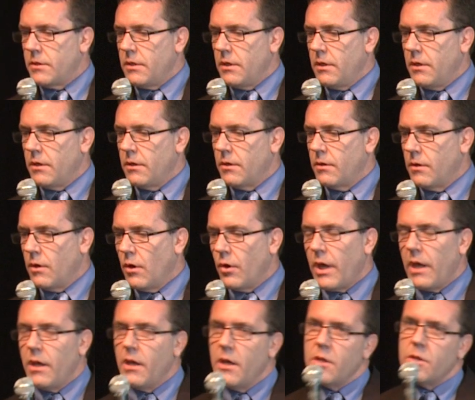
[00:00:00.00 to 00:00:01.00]
here.
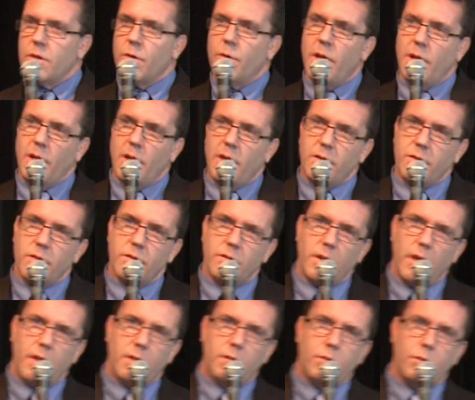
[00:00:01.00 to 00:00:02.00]
Okay, so let's just
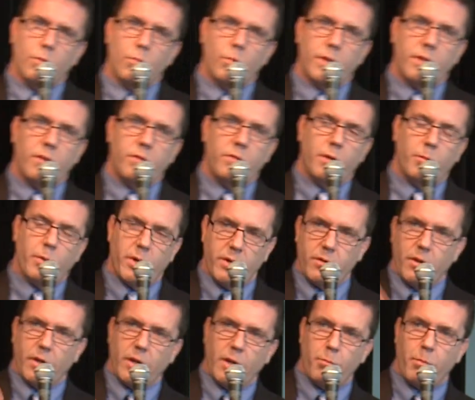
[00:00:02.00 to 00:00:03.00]
get to what the stigma
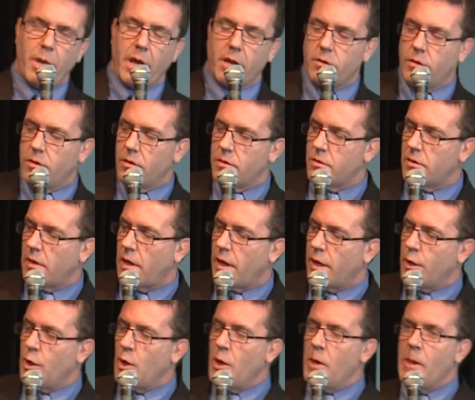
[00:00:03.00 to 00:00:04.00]
is. I'll get back to this
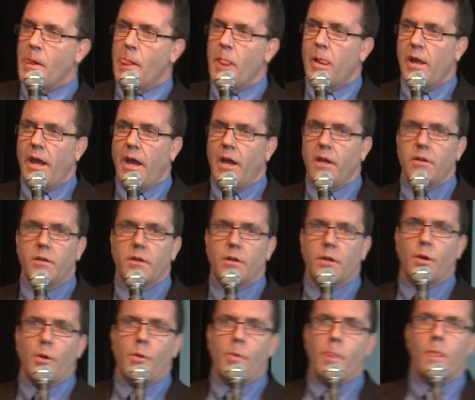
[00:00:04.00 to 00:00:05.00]
slide.
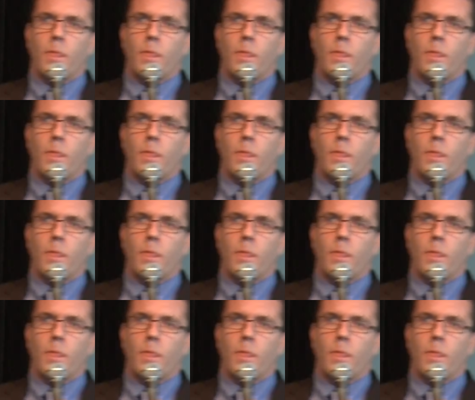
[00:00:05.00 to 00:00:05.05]
And